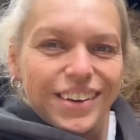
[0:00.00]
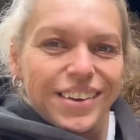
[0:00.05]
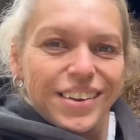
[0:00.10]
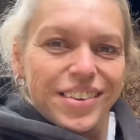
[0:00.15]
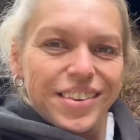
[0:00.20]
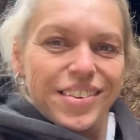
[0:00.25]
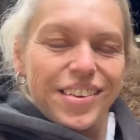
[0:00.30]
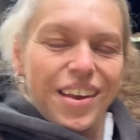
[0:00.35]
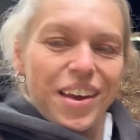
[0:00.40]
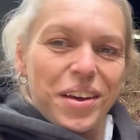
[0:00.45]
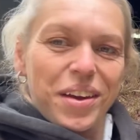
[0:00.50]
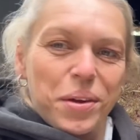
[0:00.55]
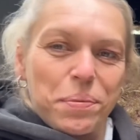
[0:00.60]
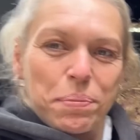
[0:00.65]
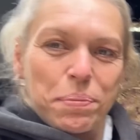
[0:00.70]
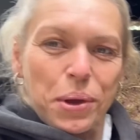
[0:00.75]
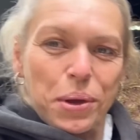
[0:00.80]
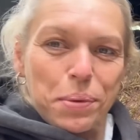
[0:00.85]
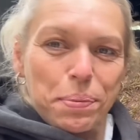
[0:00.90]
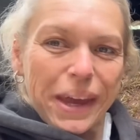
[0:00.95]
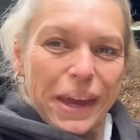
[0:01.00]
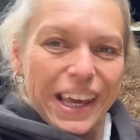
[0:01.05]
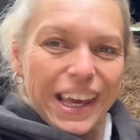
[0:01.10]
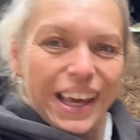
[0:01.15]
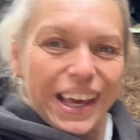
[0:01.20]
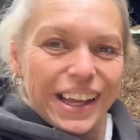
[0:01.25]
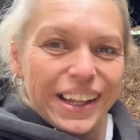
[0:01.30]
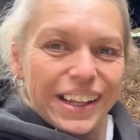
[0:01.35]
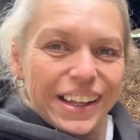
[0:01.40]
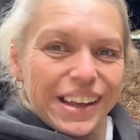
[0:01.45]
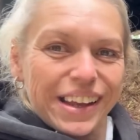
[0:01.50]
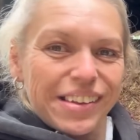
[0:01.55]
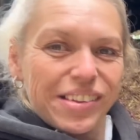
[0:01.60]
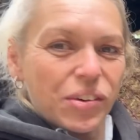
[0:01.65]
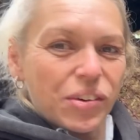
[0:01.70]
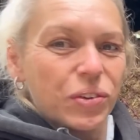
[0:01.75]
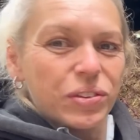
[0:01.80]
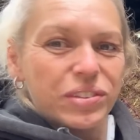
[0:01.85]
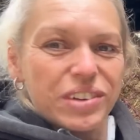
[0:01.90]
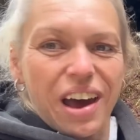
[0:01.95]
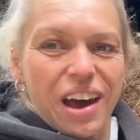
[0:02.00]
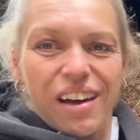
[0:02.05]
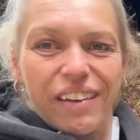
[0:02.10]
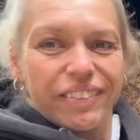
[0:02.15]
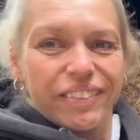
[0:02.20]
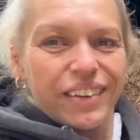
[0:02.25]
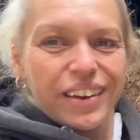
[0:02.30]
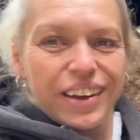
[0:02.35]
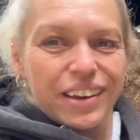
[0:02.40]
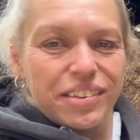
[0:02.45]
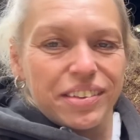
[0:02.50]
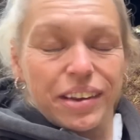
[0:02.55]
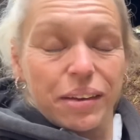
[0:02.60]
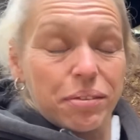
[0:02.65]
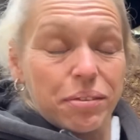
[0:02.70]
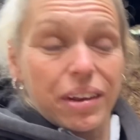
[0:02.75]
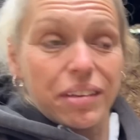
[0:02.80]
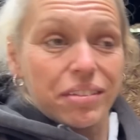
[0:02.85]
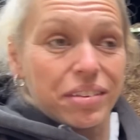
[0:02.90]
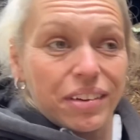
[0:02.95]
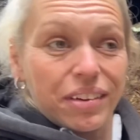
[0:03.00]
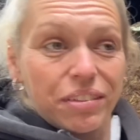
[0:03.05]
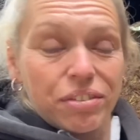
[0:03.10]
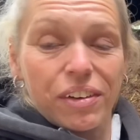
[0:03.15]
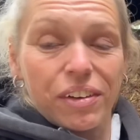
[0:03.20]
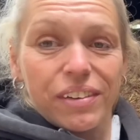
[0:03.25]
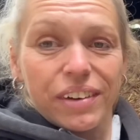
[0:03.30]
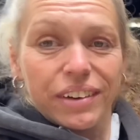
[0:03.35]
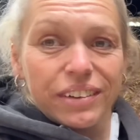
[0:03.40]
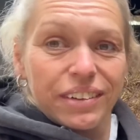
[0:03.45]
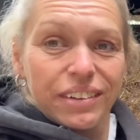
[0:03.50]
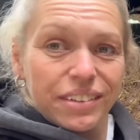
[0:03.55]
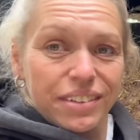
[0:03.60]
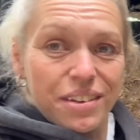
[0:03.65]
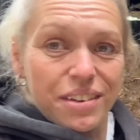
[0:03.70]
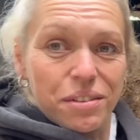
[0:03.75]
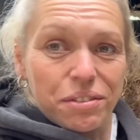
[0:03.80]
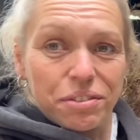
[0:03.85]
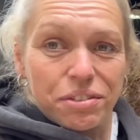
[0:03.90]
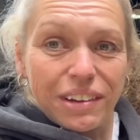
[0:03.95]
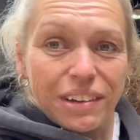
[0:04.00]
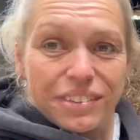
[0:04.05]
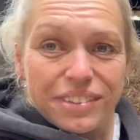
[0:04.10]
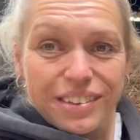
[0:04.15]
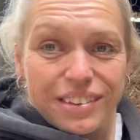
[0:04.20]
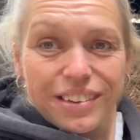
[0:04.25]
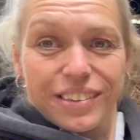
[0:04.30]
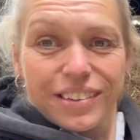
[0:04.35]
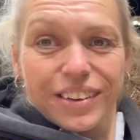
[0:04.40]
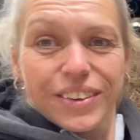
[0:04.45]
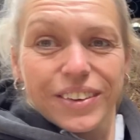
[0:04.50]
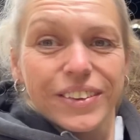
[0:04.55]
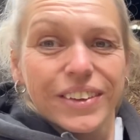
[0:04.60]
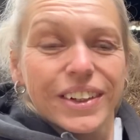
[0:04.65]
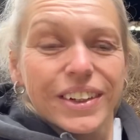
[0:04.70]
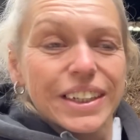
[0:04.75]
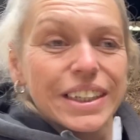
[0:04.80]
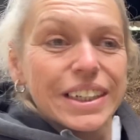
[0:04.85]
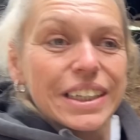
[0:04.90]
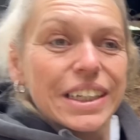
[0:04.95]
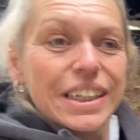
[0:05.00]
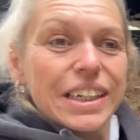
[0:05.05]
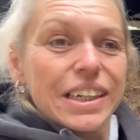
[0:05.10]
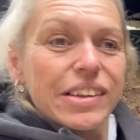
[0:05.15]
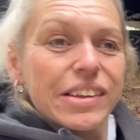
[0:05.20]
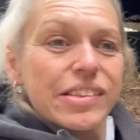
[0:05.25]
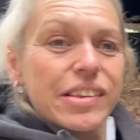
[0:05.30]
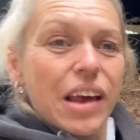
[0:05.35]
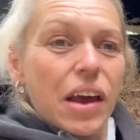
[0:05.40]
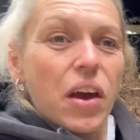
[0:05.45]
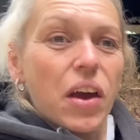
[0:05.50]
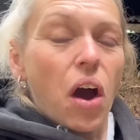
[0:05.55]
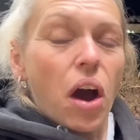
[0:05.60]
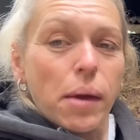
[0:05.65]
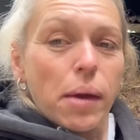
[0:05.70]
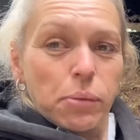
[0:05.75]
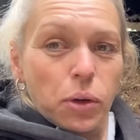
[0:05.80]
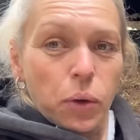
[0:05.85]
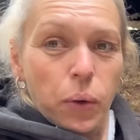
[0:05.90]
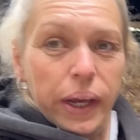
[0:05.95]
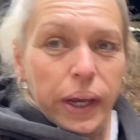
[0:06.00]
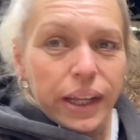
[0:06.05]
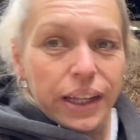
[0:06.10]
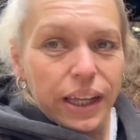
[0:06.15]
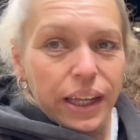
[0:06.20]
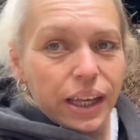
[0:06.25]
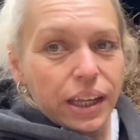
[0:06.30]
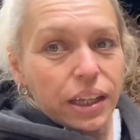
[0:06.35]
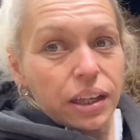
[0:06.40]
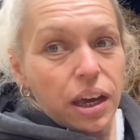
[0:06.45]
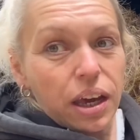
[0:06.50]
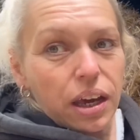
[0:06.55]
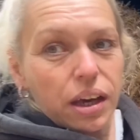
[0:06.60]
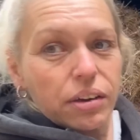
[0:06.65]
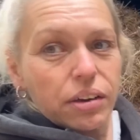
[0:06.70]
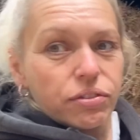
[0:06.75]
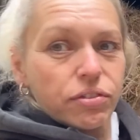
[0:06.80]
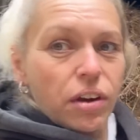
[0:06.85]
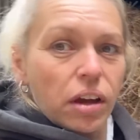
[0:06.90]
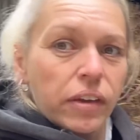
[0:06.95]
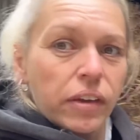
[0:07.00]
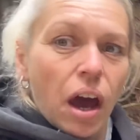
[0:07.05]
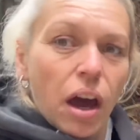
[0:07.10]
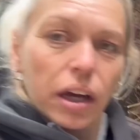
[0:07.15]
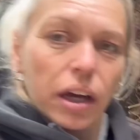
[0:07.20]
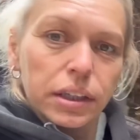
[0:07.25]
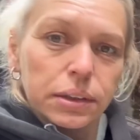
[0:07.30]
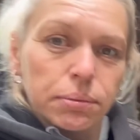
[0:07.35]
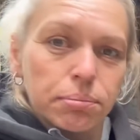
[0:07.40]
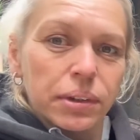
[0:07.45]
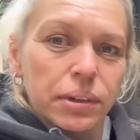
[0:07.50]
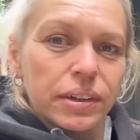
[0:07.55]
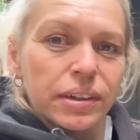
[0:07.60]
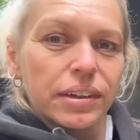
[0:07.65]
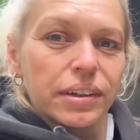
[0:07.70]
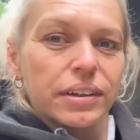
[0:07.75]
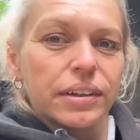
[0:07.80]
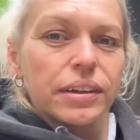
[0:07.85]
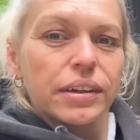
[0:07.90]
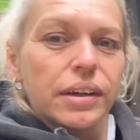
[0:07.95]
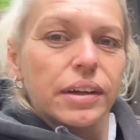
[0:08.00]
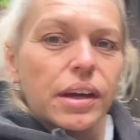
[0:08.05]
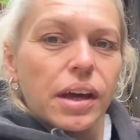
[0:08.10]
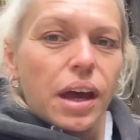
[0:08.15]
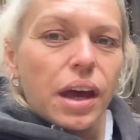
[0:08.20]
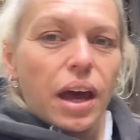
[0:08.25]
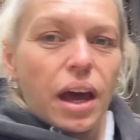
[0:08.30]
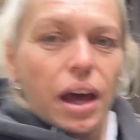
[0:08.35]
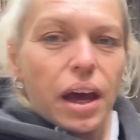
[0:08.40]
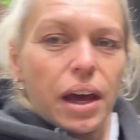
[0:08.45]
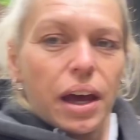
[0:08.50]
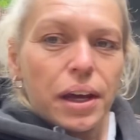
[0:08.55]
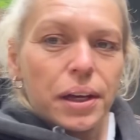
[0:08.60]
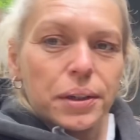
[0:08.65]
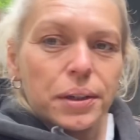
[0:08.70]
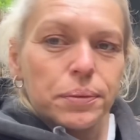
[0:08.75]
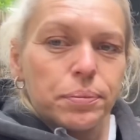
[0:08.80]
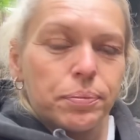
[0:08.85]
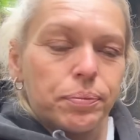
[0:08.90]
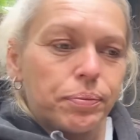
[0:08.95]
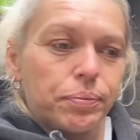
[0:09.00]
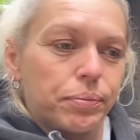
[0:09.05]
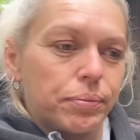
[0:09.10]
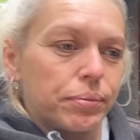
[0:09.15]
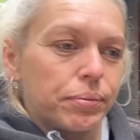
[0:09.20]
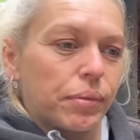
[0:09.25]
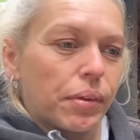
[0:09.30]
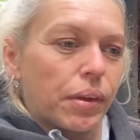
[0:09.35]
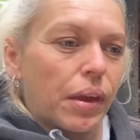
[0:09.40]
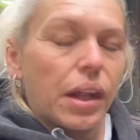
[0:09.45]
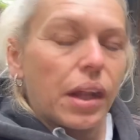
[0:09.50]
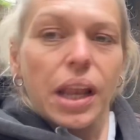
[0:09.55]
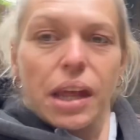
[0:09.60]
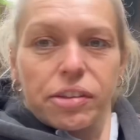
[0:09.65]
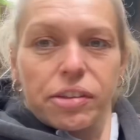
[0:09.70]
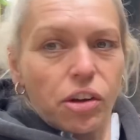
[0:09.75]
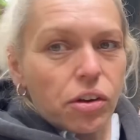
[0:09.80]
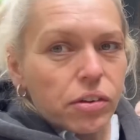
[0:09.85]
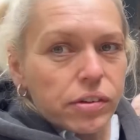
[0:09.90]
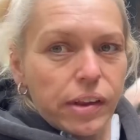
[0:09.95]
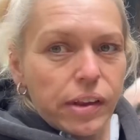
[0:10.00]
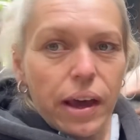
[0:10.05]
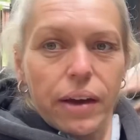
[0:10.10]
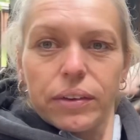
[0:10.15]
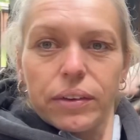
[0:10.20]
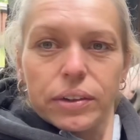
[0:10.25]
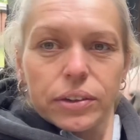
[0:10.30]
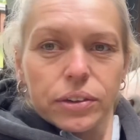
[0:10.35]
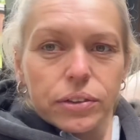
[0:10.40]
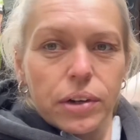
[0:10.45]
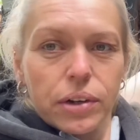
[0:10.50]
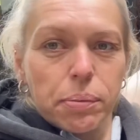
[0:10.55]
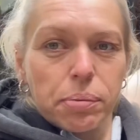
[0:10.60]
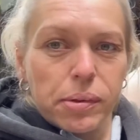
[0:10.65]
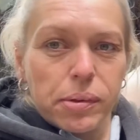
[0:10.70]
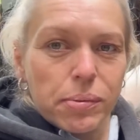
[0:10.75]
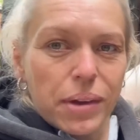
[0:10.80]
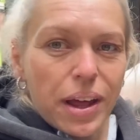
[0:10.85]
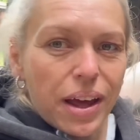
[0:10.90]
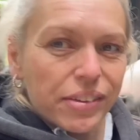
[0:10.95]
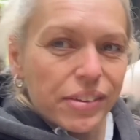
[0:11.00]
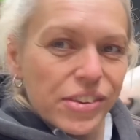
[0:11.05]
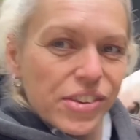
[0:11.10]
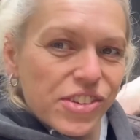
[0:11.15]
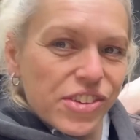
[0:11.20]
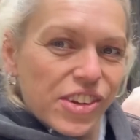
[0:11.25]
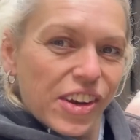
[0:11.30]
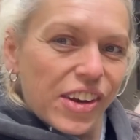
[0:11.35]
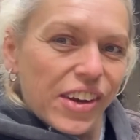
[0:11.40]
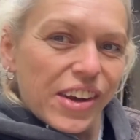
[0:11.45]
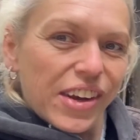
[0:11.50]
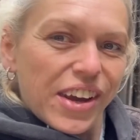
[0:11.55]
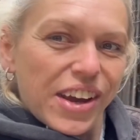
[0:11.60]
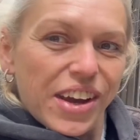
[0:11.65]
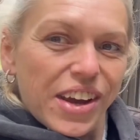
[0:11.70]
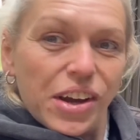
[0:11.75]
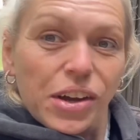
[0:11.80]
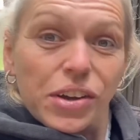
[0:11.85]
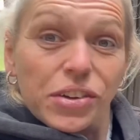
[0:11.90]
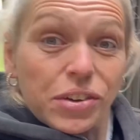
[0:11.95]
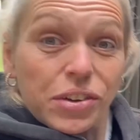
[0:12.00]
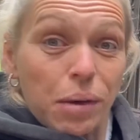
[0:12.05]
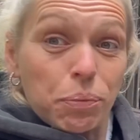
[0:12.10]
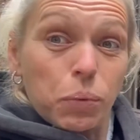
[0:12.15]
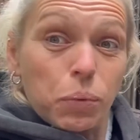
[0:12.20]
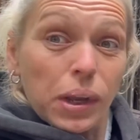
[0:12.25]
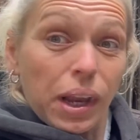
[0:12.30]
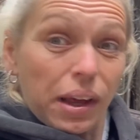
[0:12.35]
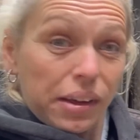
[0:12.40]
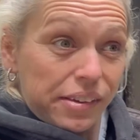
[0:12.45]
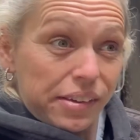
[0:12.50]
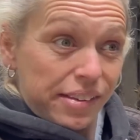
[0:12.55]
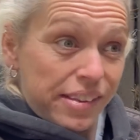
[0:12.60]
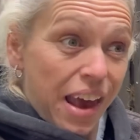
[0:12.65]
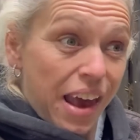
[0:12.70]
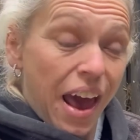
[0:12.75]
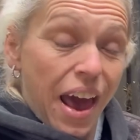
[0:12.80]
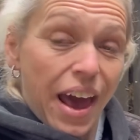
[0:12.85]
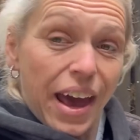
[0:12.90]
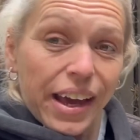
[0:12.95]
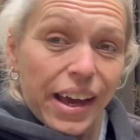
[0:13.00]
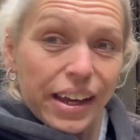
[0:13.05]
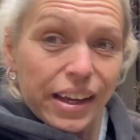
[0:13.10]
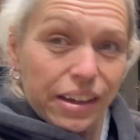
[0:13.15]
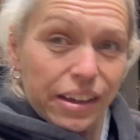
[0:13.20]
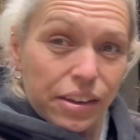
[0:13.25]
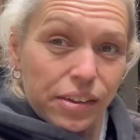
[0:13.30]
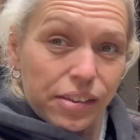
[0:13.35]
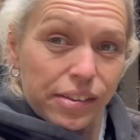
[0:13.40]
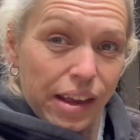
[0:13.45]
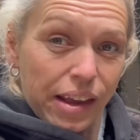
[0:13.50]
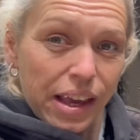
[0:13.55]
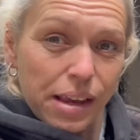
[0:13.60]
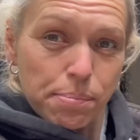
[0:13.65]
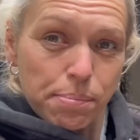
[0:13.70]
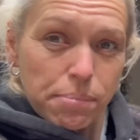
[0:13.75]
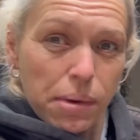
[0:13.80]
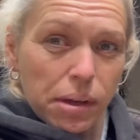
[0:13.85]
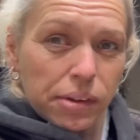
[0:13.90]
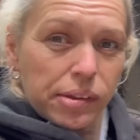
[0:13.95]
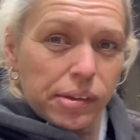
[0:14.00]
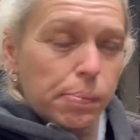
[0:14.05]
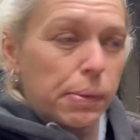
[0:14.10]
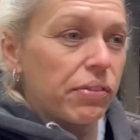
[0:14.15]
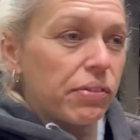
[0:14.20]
So poo picking is all done. He seems absolutely fine. He's not fussed at all. So I'm quickly going to run home, let dogs out, grab some lunch, grab Willow's tack because he must be